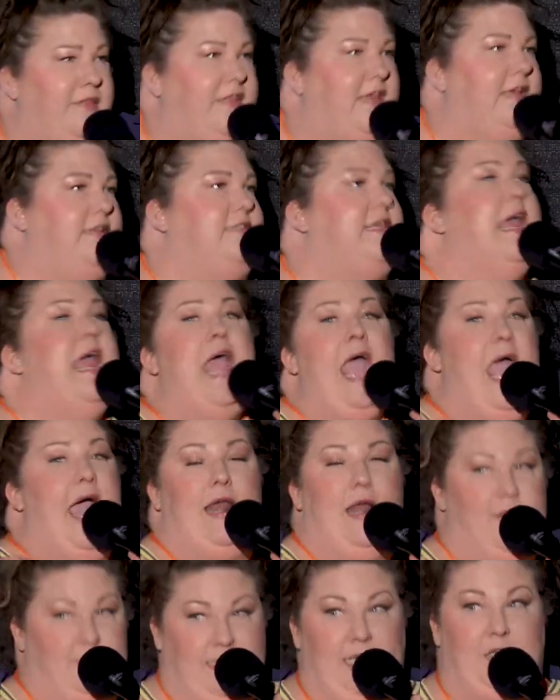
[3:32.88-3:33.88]
this.
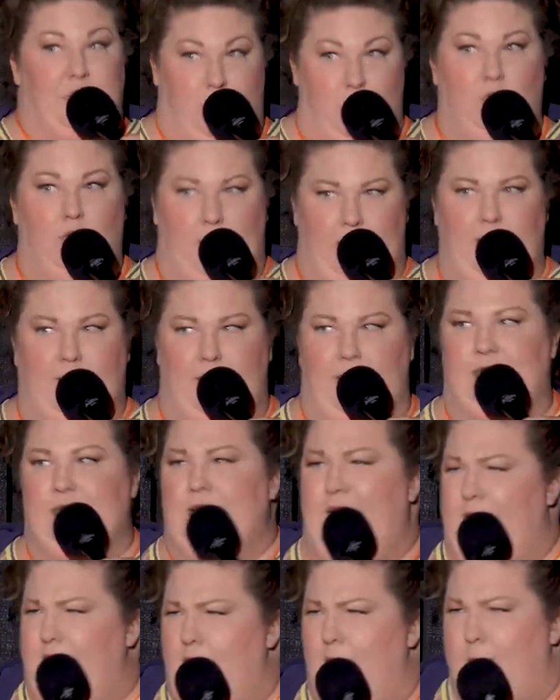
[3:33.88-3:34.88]
And I was like, you need this.
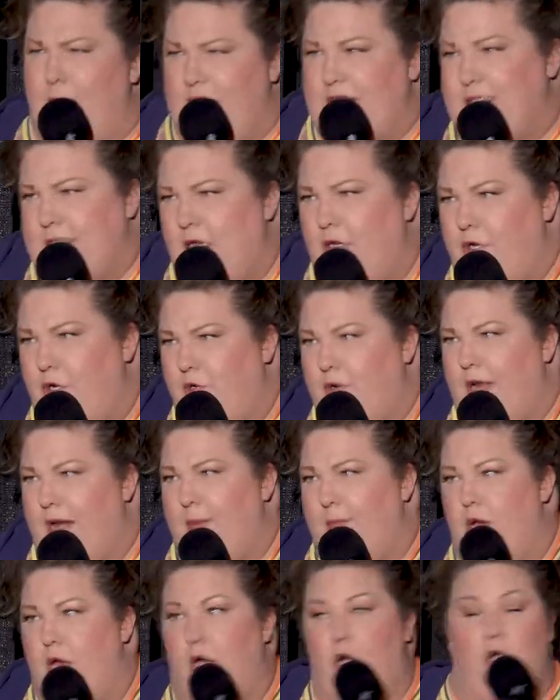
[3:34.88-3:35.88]
And then I'm going to sell you
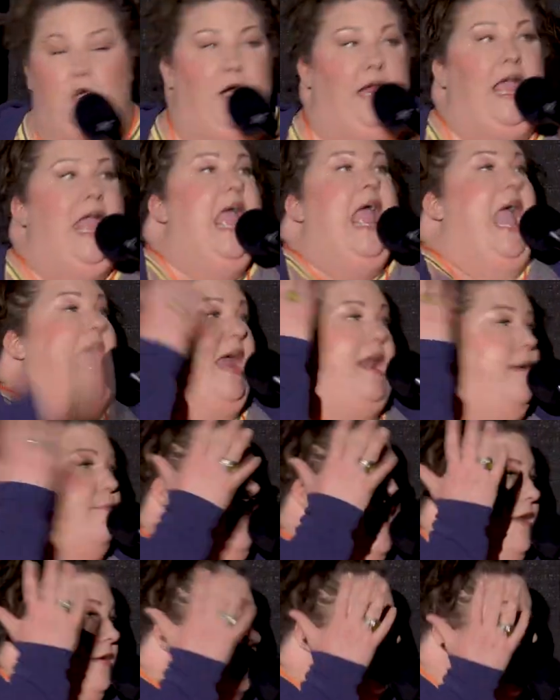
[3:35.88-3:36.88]
credit monitoring. And I
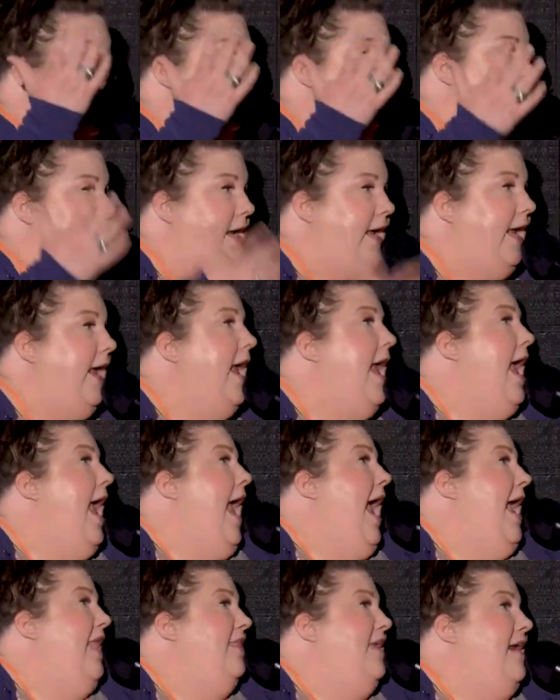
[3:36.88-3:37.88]
made great money,
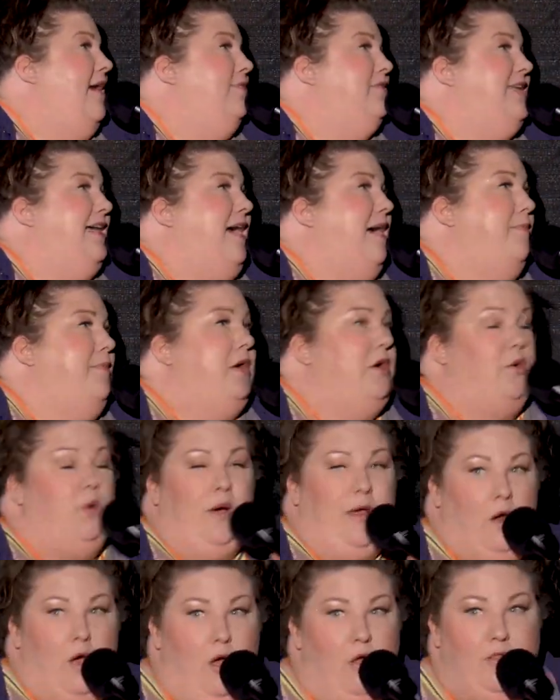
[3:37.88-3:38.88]
and then I was like, I'm going to
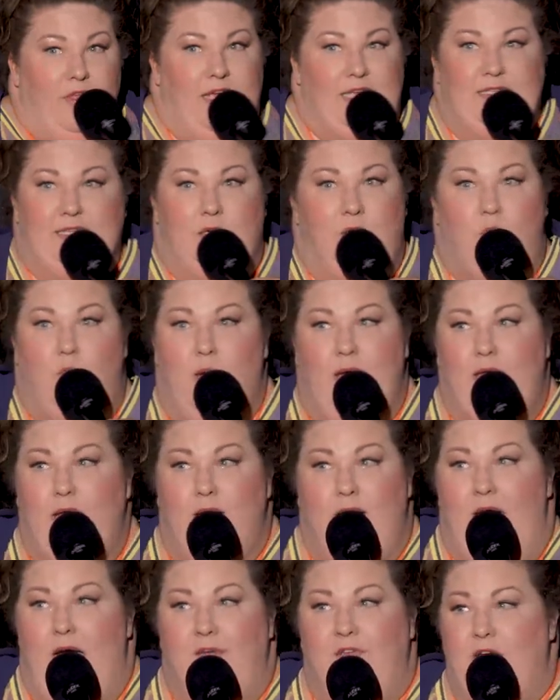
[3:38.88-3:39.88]
quit all this and
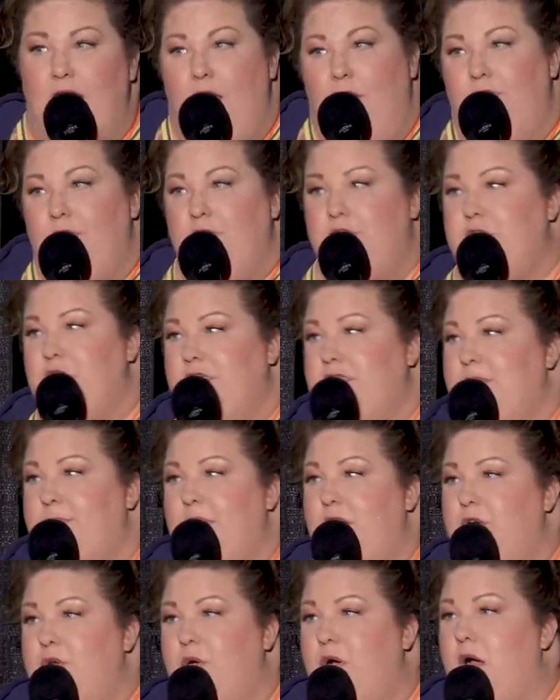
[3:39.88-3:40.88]
quit having health insurance. I'm
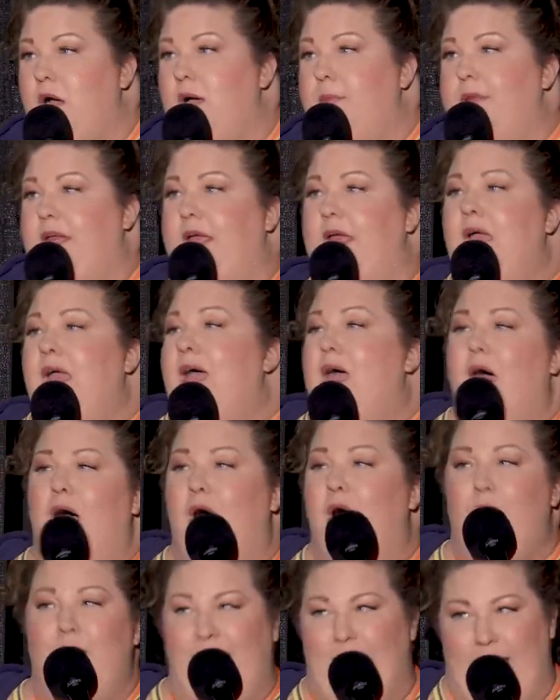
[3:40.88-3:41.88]
going to do comedy.
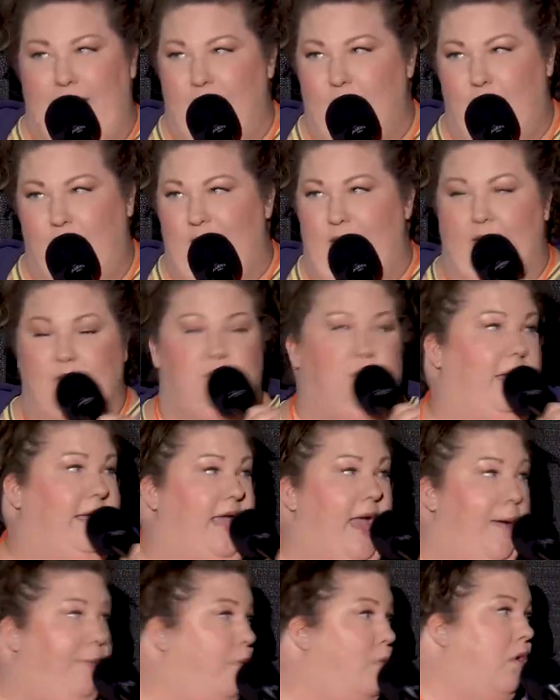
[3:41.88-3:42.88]
Oh, I can't do that. So I
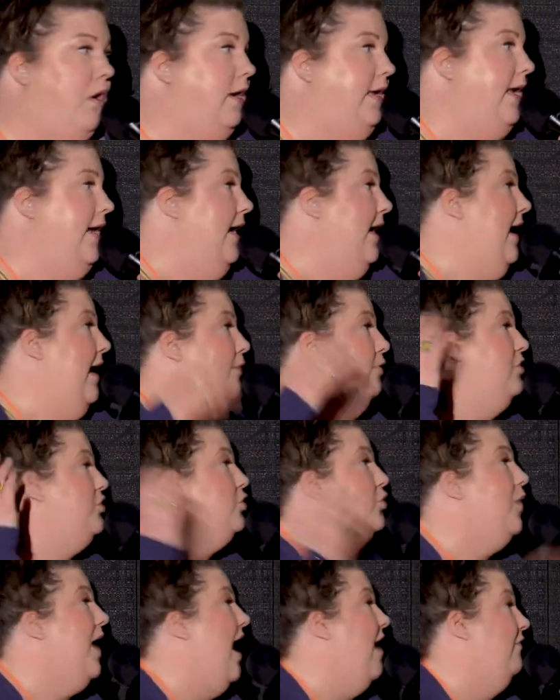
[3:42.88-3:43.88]
kept working, and I would
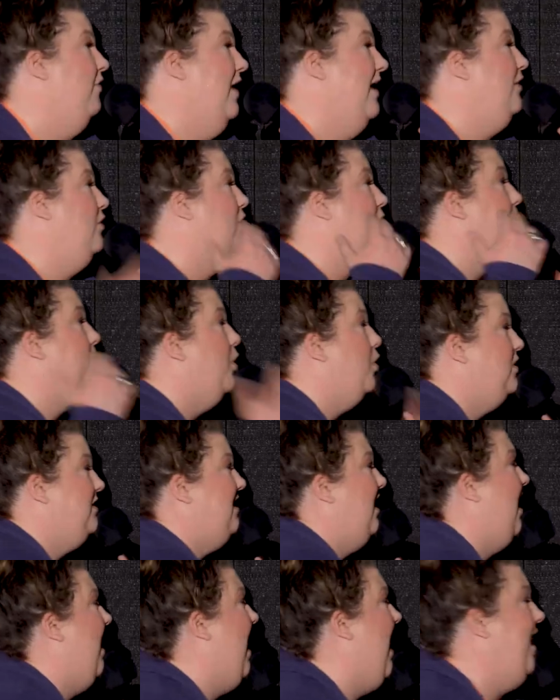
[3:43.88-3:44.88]
travel. I'd go to
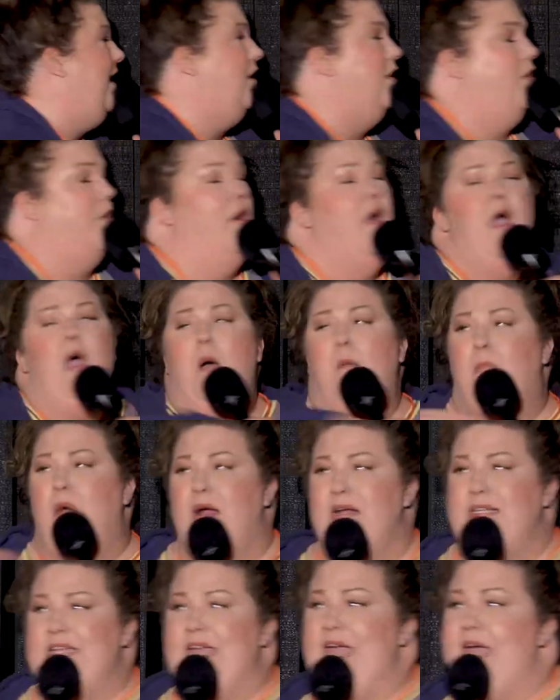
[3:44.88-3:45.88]
Pocatello, Idaho,
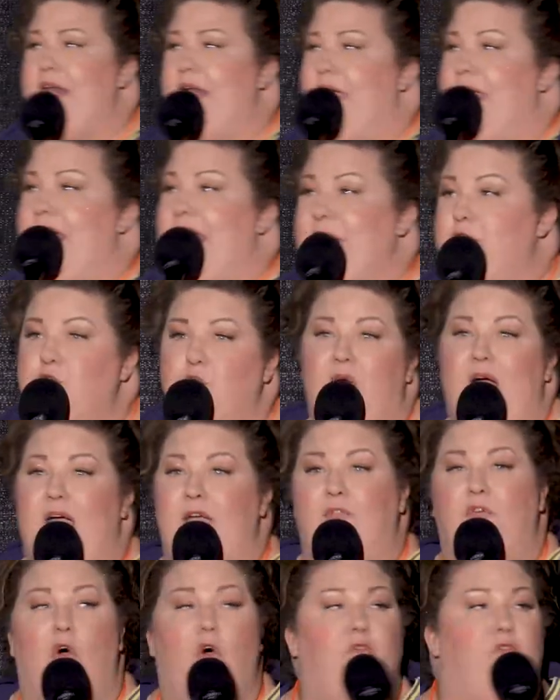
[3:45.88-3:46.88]
Montana, and I'd
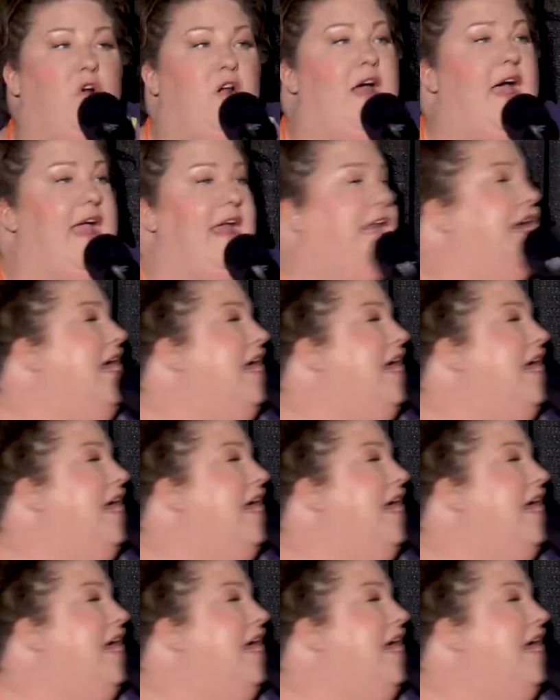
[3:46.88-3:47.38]
drive overnight